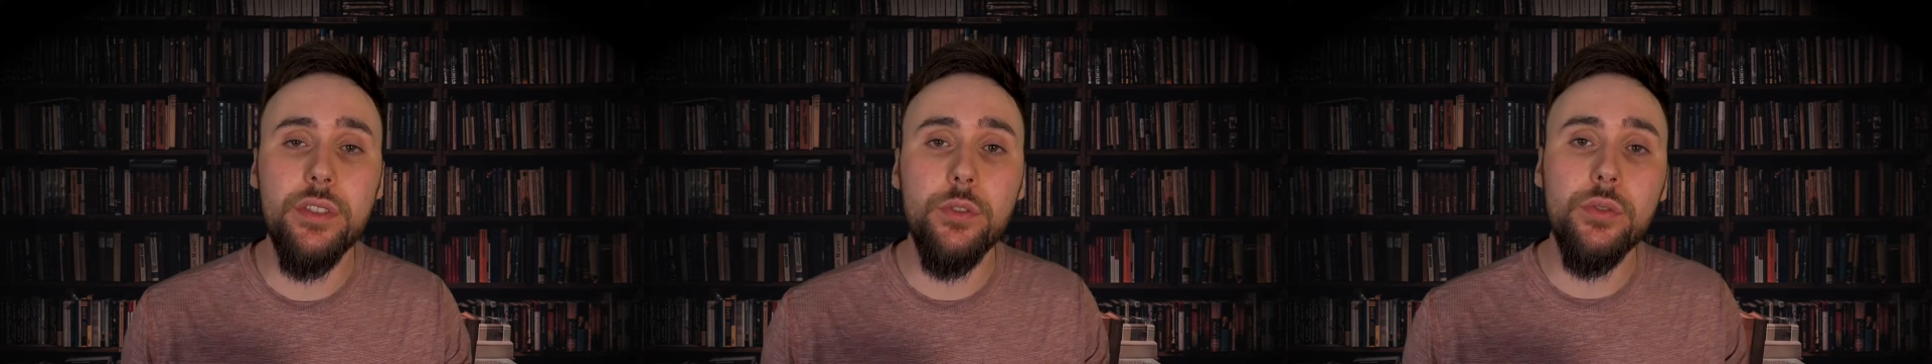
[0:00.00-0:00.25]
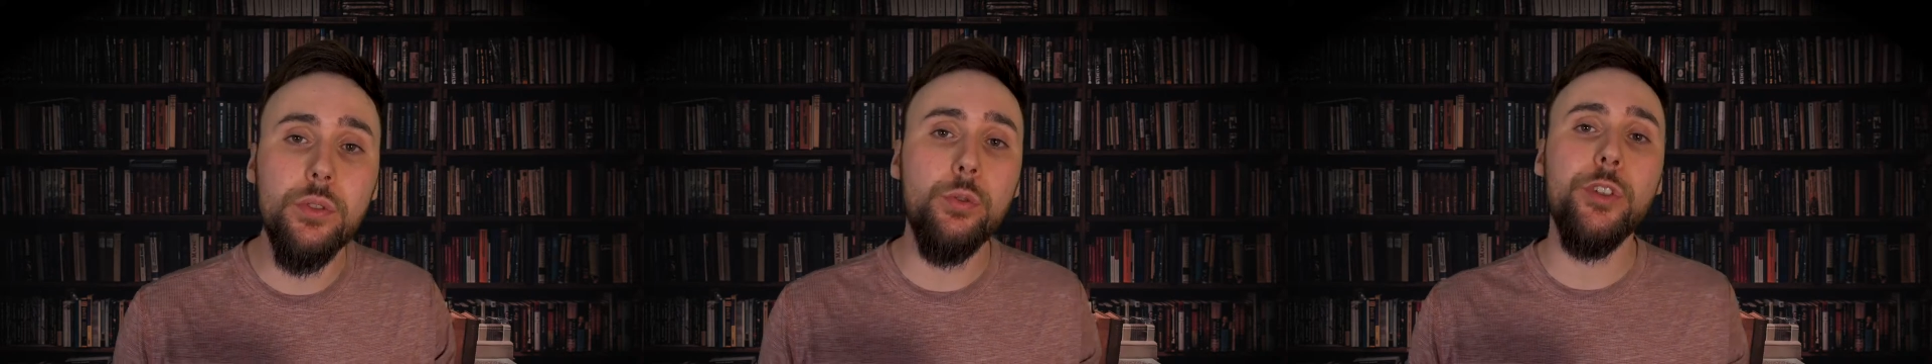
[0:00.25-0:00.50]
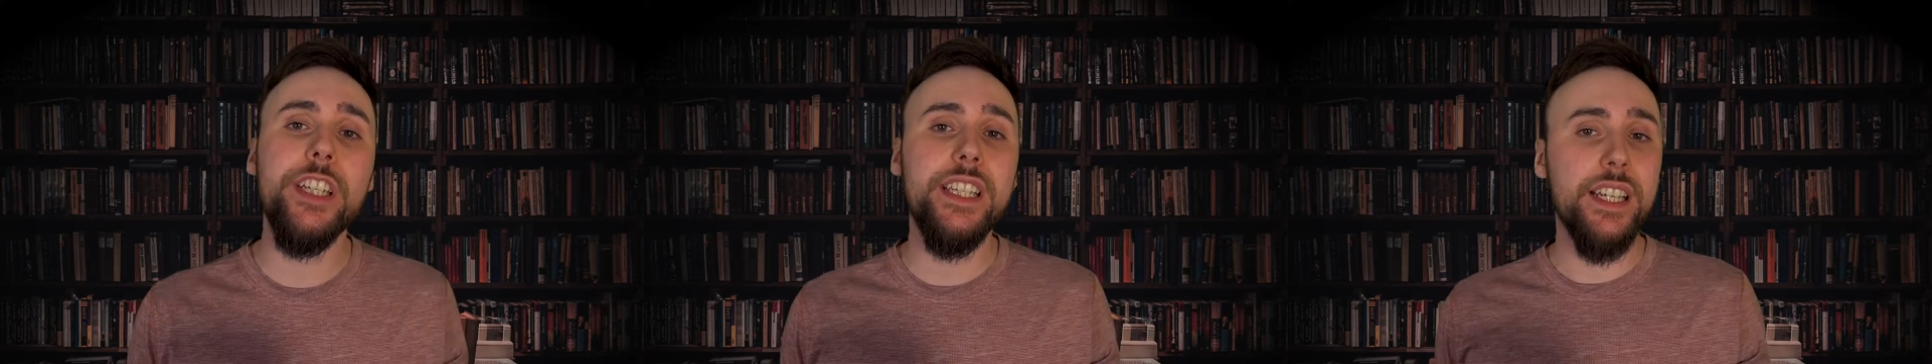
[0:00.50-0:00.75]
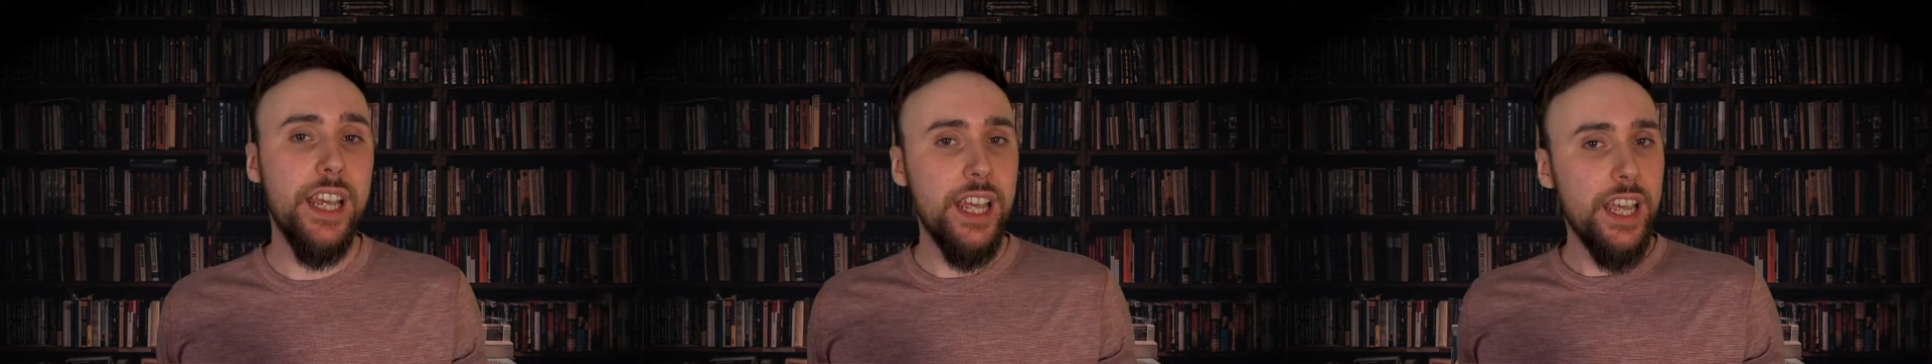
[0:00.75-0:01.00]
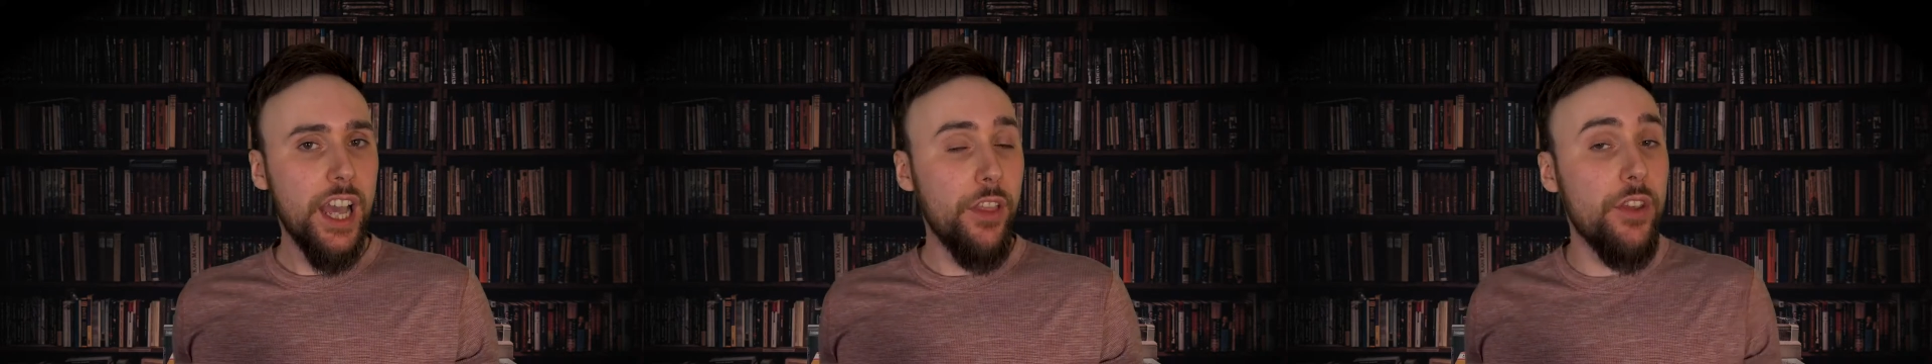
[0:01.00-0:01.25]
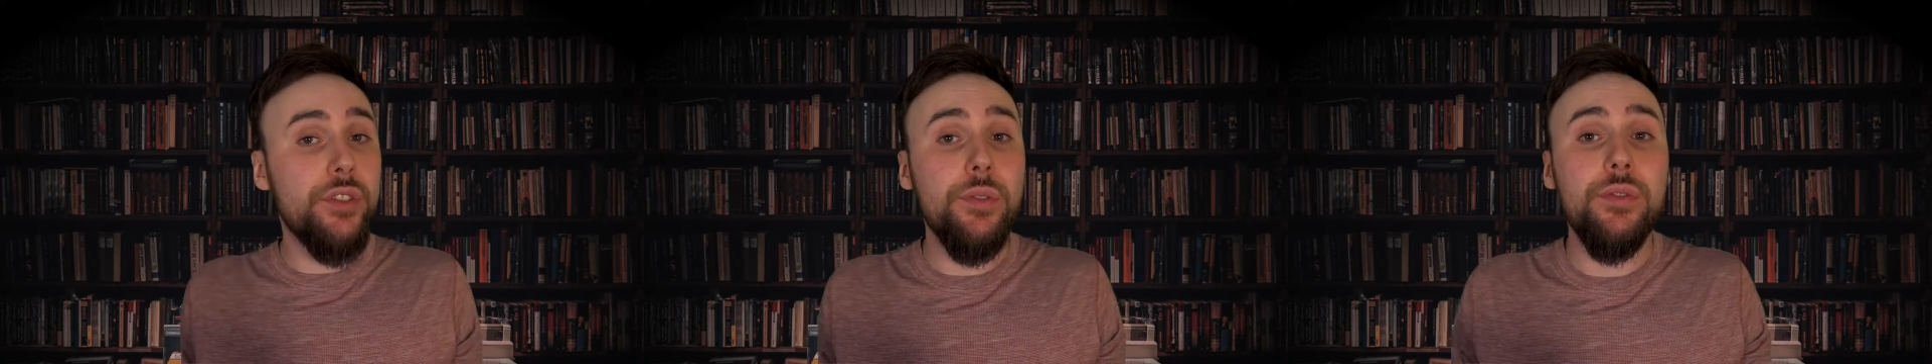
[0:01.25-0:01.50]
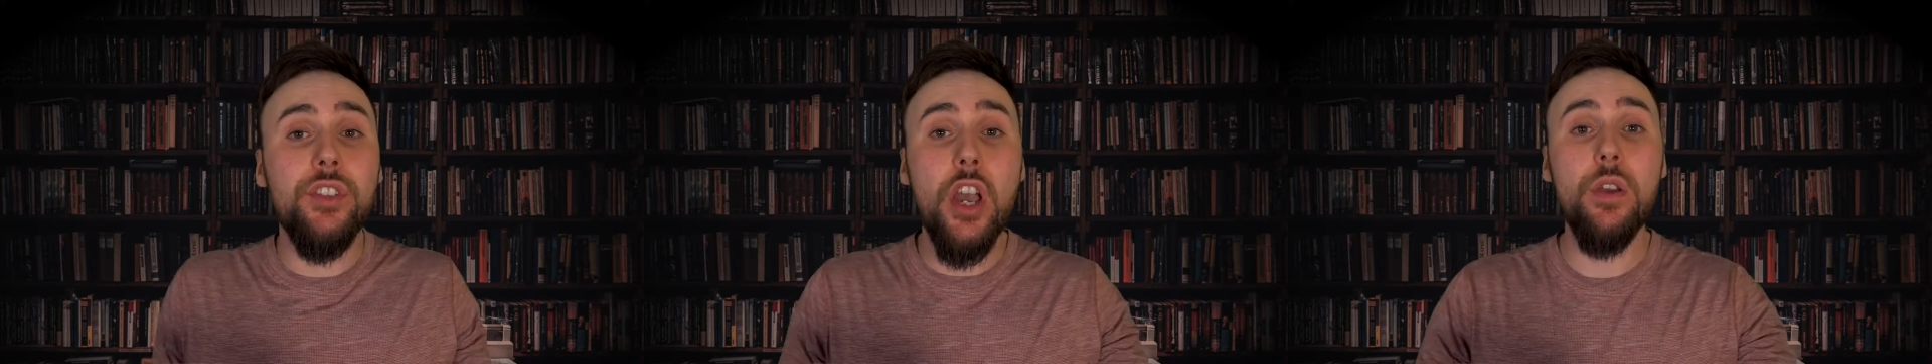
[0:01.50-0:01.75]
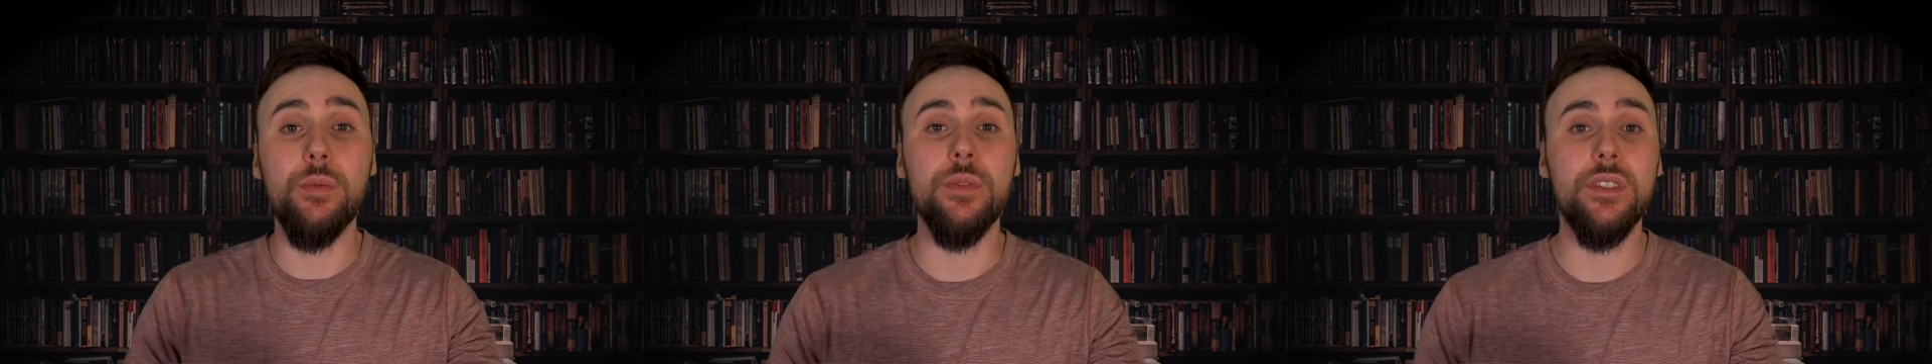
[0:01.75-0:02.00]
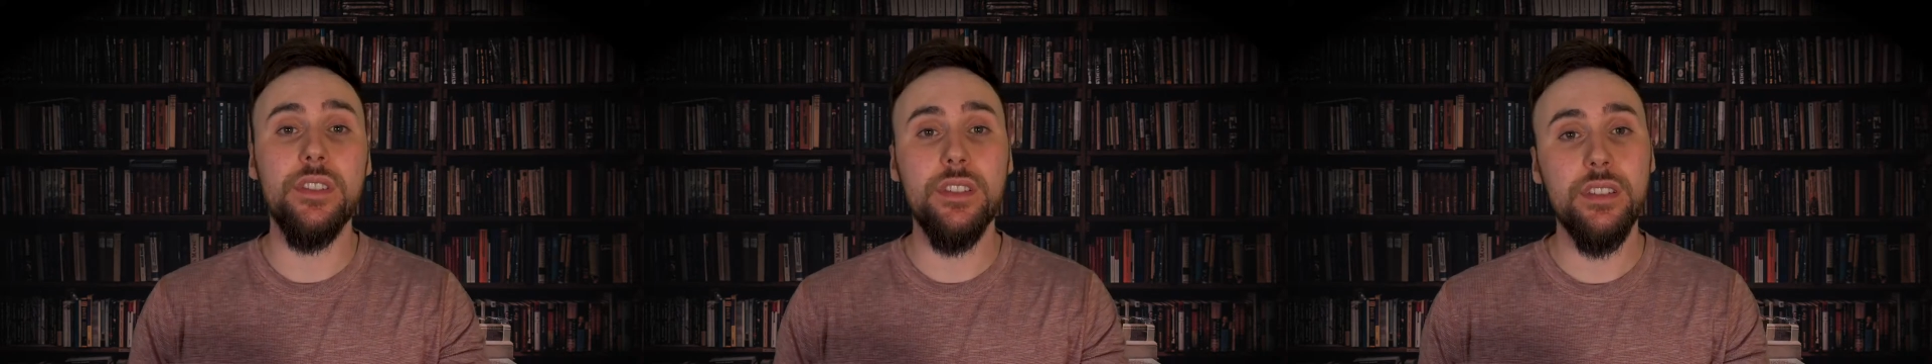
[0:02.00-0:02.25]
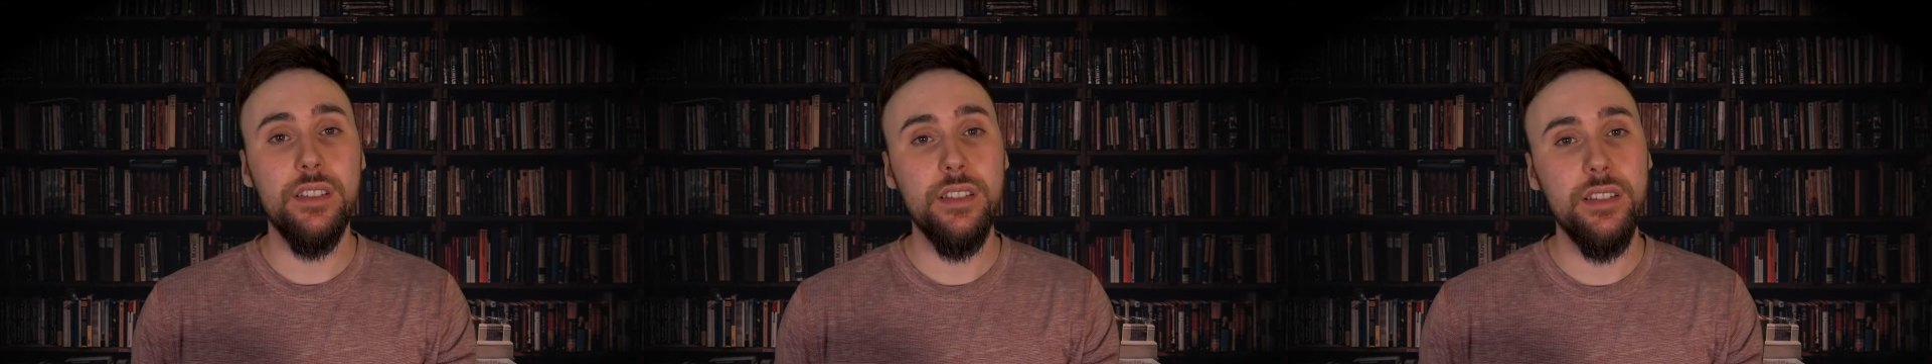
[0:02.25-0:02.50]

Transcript: who do read and those who don't.